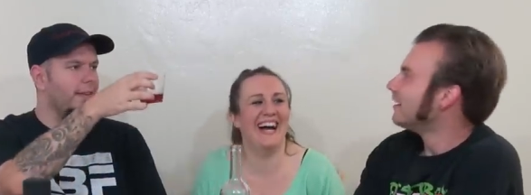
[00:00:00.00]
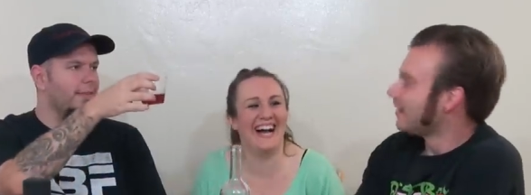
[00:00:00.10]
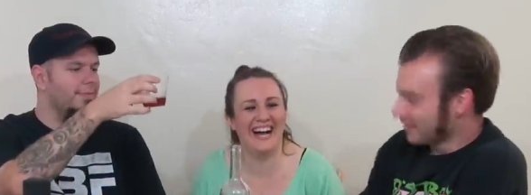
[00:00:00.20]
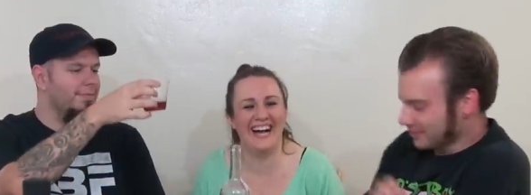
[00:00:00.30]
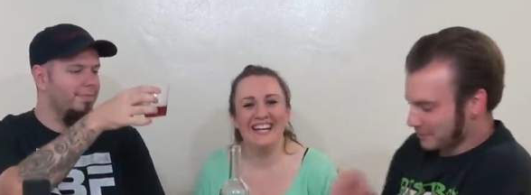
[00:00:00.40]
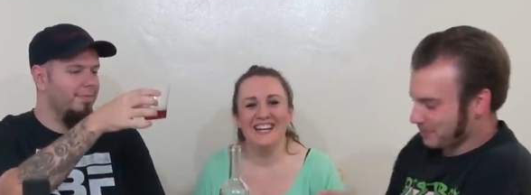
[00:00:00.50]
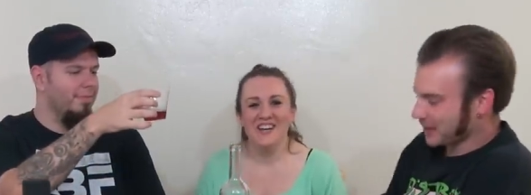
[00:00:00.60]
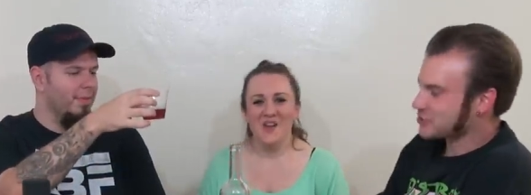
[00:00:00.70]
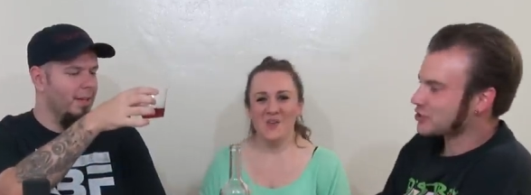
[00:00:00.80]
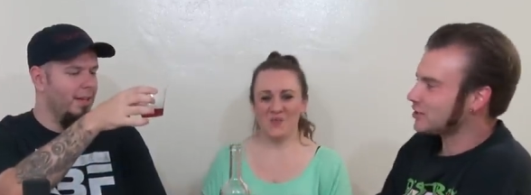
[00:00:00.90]
Speaker 1: the
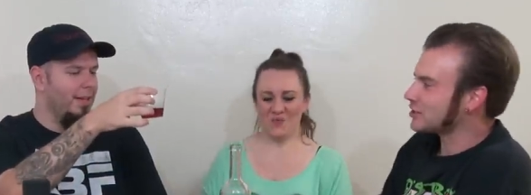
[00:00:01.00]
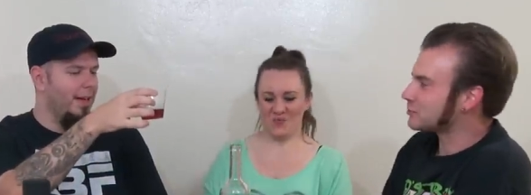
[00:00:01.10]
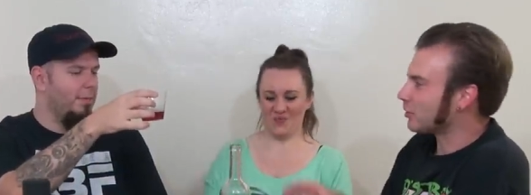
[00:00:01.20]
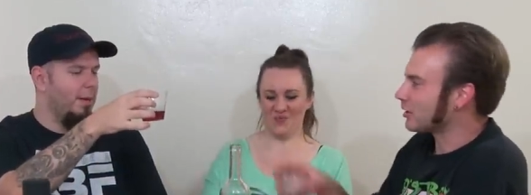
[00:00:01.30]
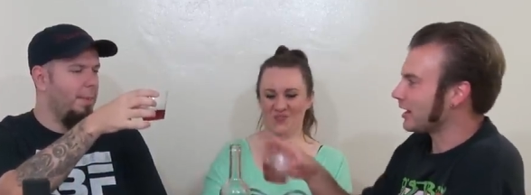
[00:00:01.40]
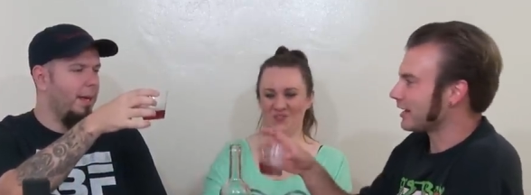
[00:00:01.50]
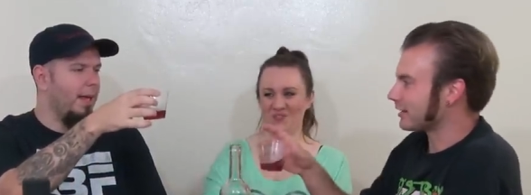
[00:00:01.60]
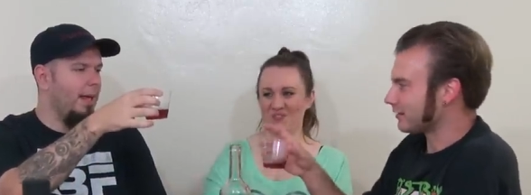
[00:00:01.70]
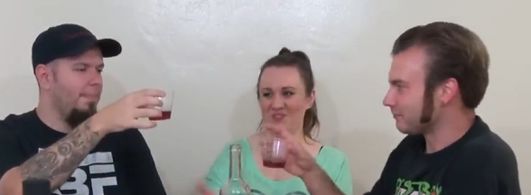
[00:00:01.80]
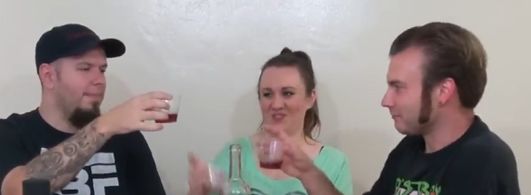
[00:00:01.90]
picture is more like it
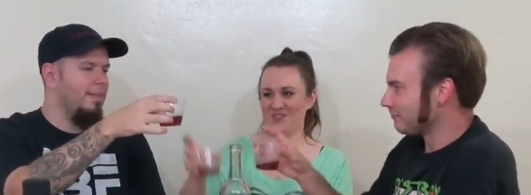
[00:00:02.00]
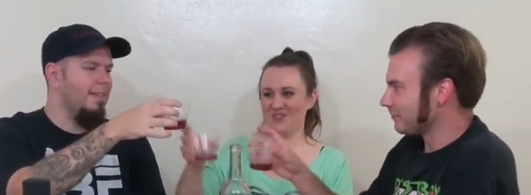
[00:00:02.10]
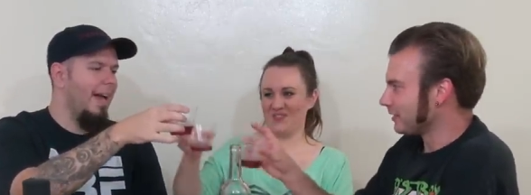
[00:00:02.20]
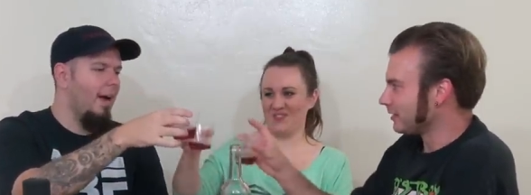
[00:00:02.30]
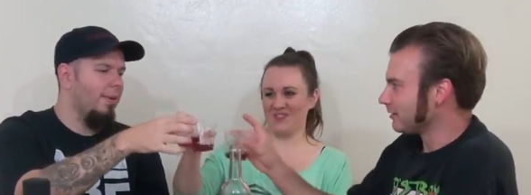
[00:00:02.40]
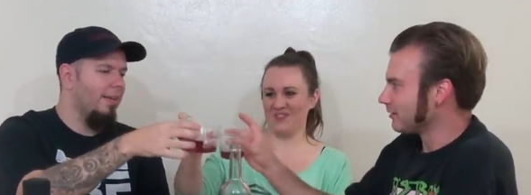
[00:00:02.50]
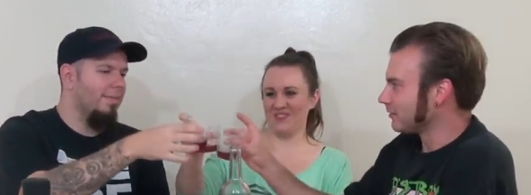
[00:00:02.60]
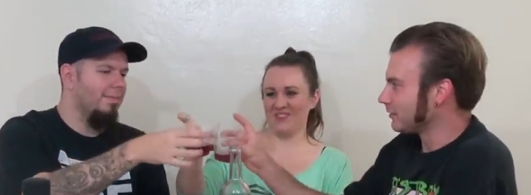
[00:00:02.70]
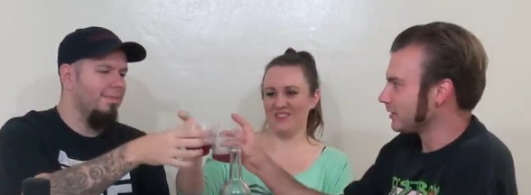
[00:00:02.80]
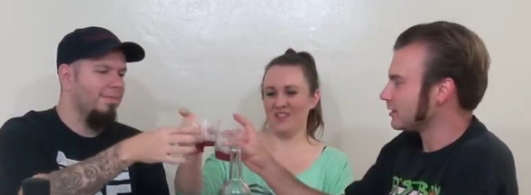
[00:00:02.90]
up, down it.
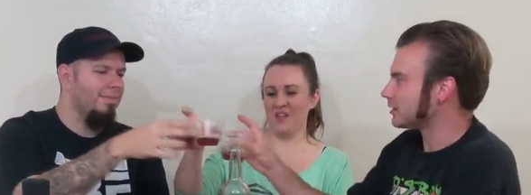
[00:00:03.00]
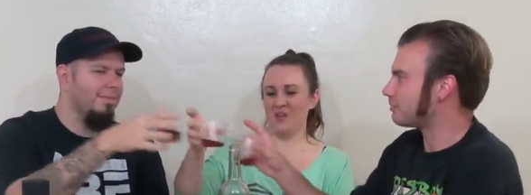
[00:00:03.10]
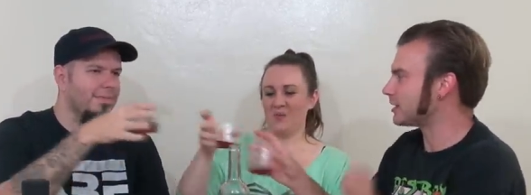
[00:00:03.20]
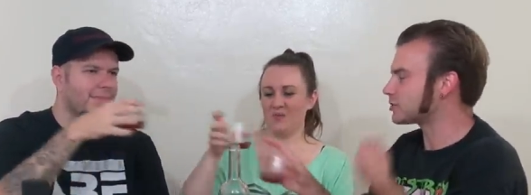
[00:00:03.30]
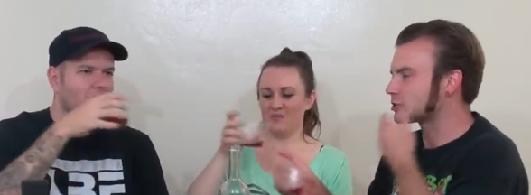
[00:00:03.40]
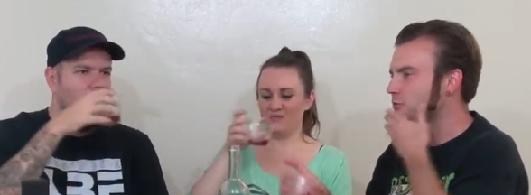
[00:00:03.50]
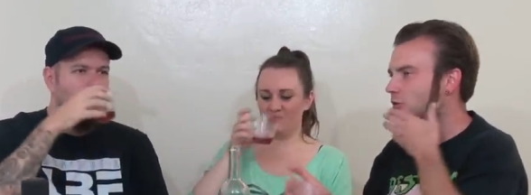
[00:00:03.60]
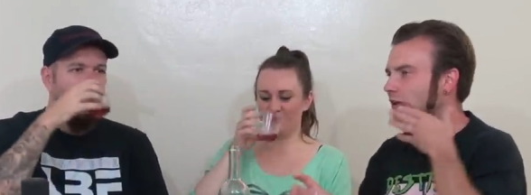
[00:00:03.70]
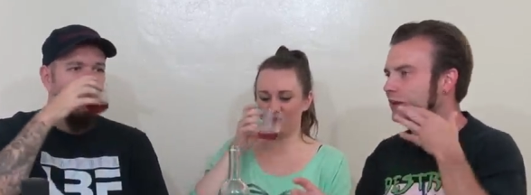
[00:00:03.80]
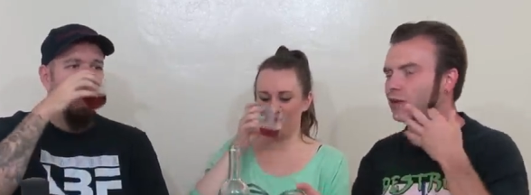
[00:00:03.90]
The picture is more
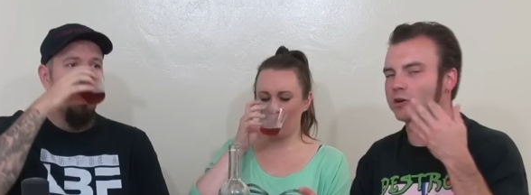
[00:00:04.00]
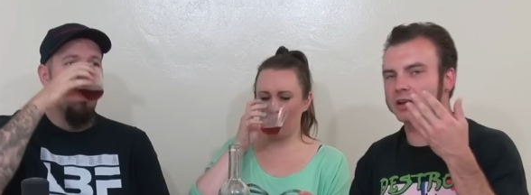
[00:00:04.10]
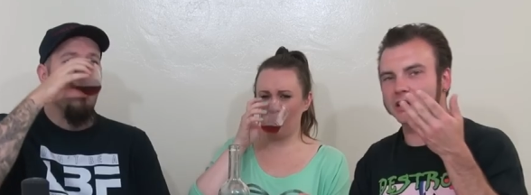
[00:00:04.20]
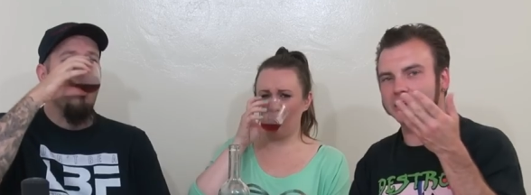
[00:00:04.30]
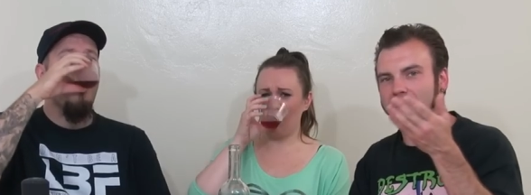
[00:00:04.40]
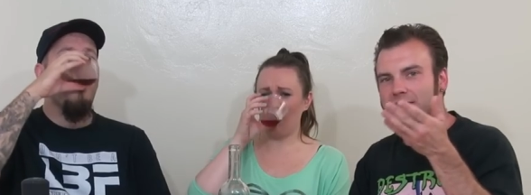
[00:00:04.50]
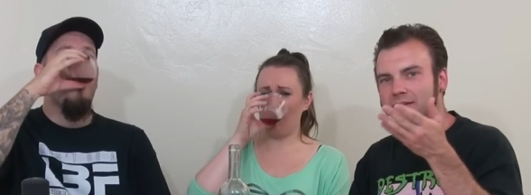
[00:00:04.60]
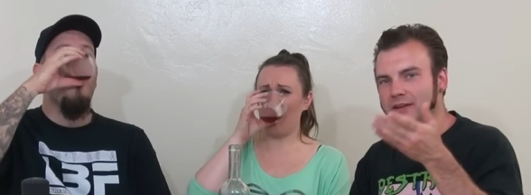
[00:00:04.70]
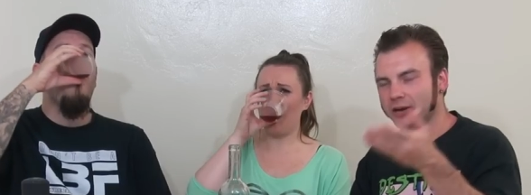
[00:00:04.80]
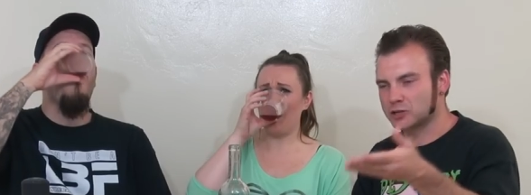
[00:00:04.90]
like okay,
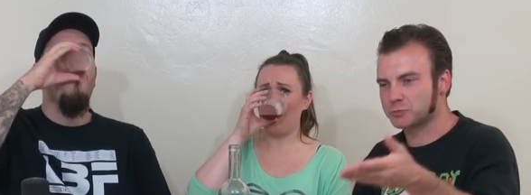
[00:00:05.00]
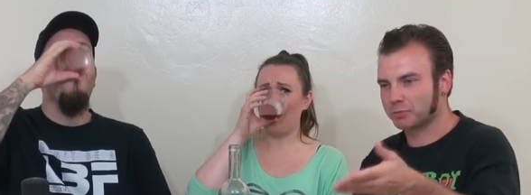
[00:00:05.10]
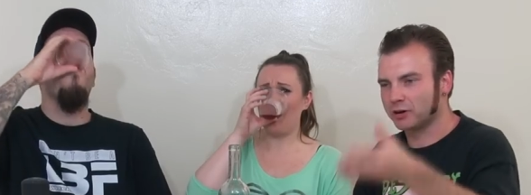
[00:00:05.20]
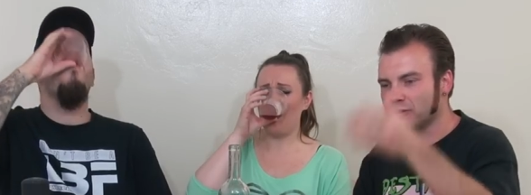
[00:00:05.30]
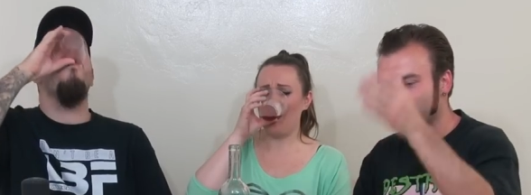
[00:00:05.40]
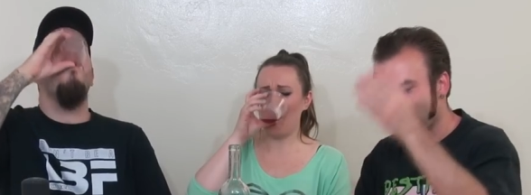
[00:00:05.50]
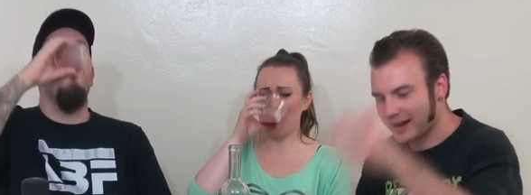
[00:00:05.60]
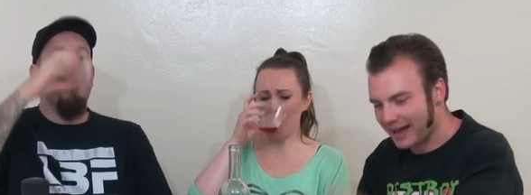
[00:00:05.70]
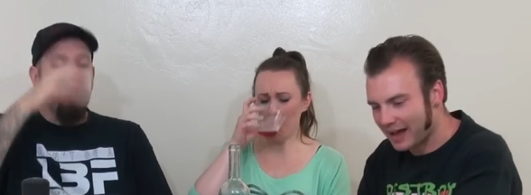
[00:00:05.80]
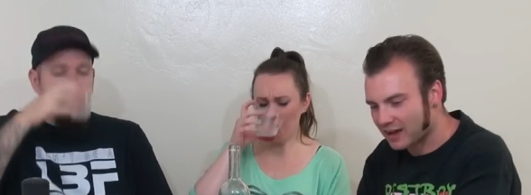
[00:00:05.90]
here's proof I
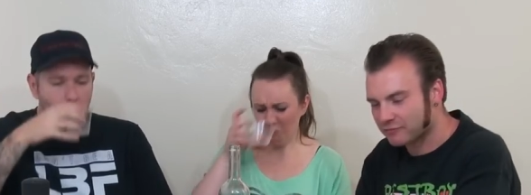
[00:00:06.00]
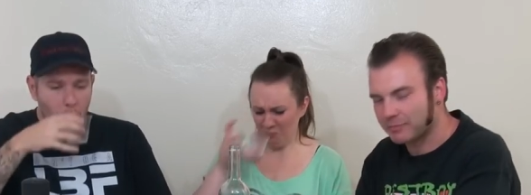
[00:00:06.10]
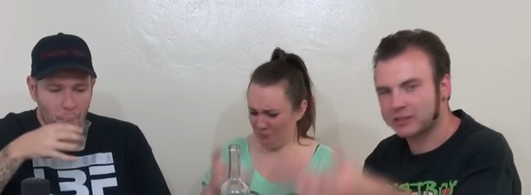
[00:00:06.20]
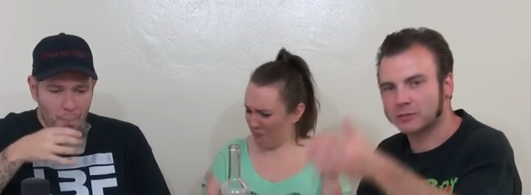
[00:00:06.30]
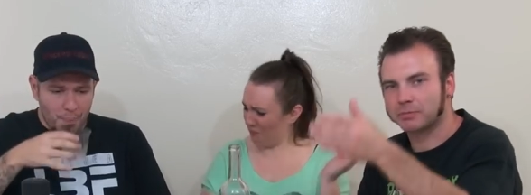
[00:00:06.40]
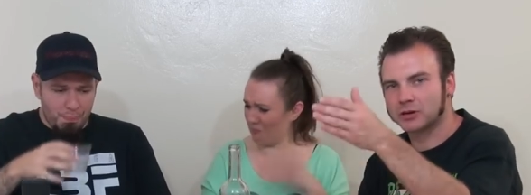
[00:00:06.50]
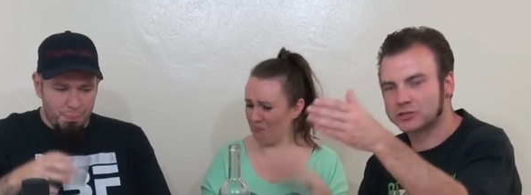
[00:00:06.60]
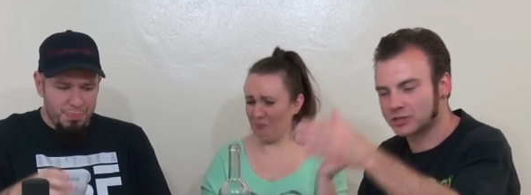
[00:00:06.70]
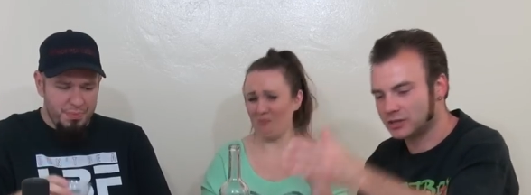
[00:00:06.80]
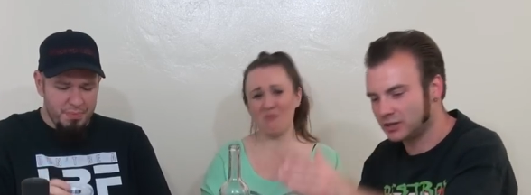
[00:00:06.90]
have met the
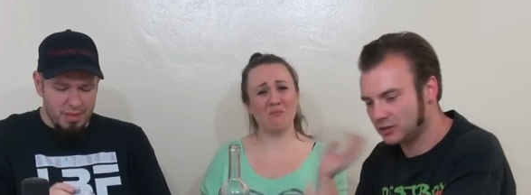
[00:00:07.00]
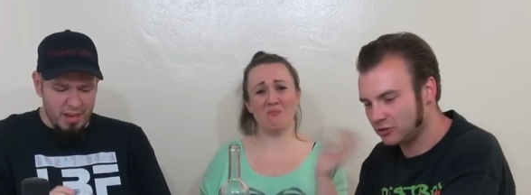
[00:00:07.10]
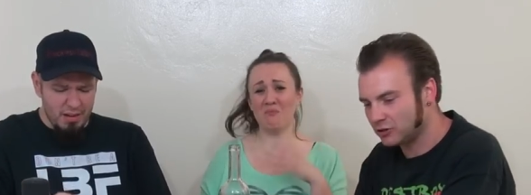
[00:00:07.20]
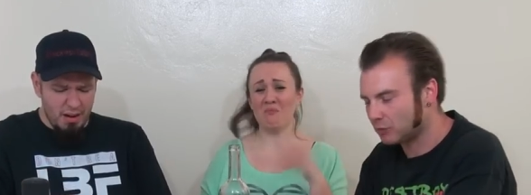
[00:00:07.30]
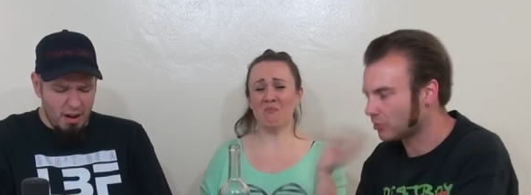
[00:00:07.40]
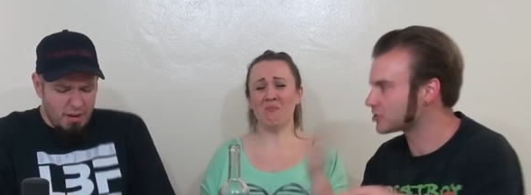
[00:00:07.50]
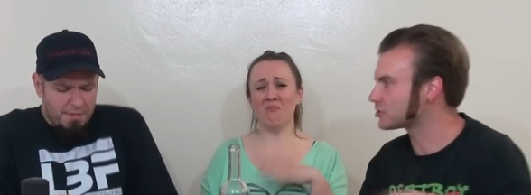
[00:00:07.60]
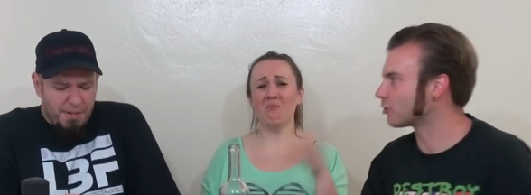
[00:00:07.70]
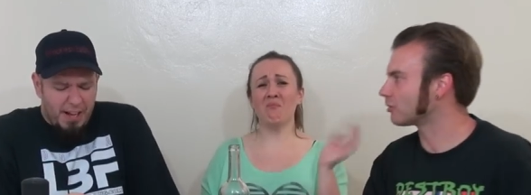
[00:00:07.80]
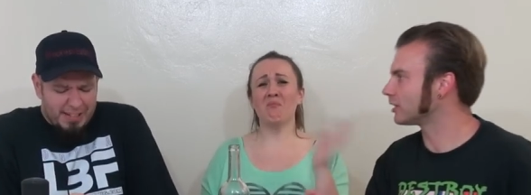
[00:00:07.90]
person. You know oh. more
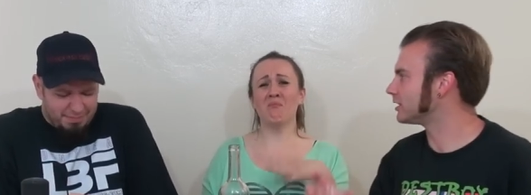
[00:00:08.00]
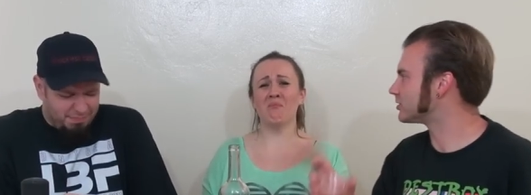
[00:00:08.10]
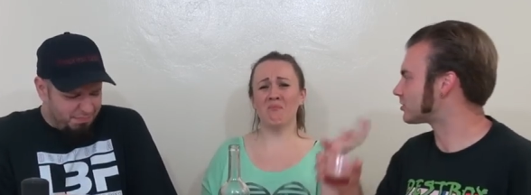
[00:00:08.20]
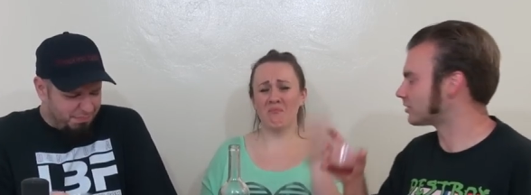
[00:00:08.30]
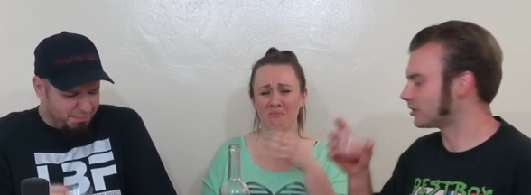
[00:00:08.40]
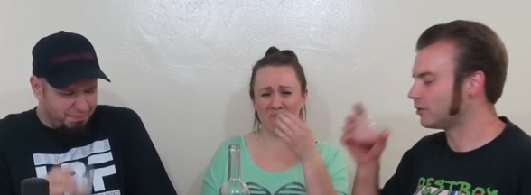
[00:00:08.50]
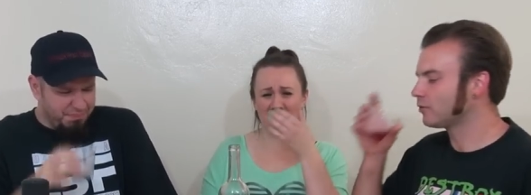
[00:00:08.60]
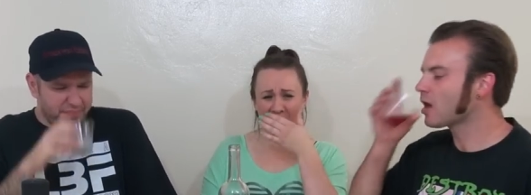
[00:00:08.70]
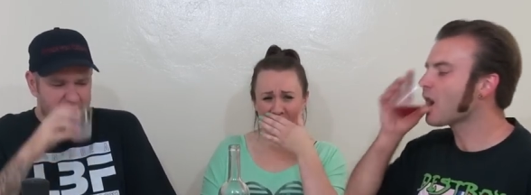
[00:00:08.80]
is true.